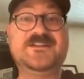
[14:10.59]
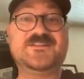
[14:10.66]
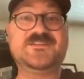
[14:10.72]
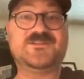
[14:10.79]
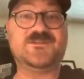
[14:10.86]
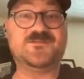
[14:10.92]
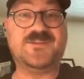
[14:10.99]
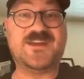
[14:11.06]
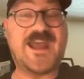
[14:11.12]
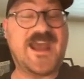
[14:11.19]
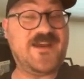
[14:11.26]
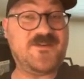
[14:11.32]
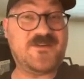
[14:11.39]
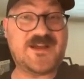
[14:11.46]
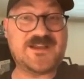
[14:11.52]
So
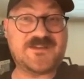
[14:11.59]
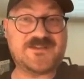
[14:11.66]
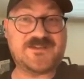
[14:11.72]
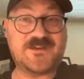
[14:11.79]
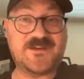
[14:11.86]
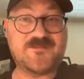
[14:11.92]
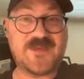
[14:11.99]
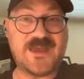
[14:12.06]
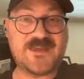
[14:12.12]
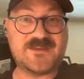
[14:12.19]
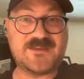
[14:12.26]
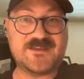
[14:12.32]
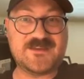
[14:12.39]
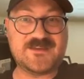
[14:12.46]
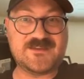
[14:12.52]
now I can come
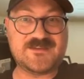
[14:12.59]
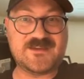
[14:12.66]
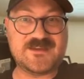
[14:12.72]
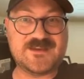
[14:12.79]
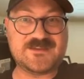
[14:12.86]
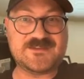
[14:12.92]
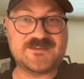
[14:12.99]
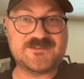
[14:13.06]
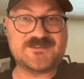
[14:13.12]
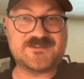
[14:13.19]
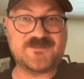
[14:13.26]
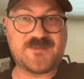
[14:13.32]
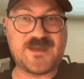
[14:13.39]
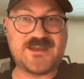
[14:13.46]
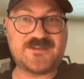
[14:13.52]
back in and get
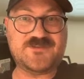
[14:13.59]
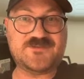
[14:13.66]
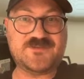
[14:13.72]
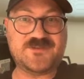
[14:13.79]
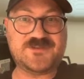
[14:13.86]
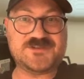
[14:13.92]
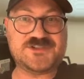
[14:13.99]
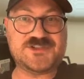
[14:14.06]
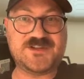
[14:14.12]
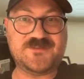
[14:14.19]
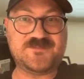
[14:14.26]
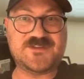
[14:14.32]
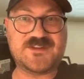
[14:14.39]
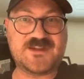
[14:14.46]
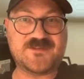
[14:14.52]
some extra
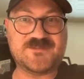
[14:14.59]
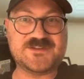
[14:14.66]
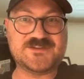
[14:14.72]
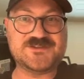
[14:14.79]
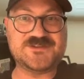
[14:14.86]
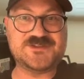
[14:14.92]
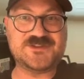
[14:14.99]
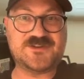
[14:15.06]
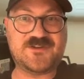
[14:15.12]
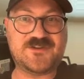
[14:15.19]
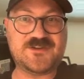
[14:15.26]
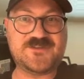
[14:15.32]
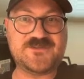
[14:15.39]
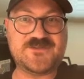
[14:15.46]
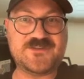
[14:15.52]
chip damage
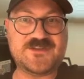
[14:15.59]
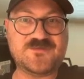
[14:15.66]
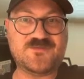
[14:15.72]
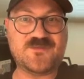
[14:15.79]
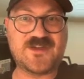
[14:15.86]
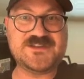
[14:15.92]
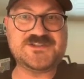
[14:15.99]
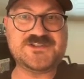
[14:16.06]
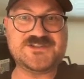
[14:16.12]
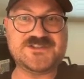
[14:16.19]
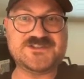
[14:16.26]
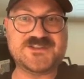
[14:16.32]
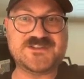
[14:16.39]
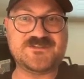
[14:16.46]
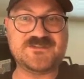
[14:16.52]
on the
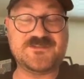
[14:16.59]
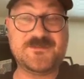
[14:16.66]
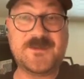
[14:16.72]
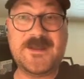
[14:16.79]
Registeel,